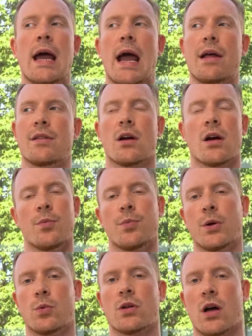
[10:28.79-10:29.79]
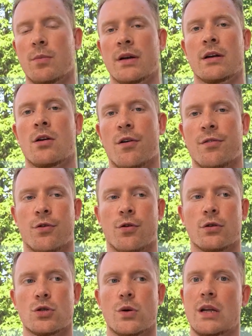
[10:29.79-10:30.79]
and then a company will come in and
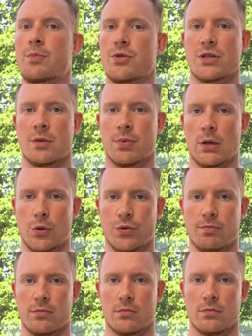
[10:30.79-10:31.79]
offer 20% below them.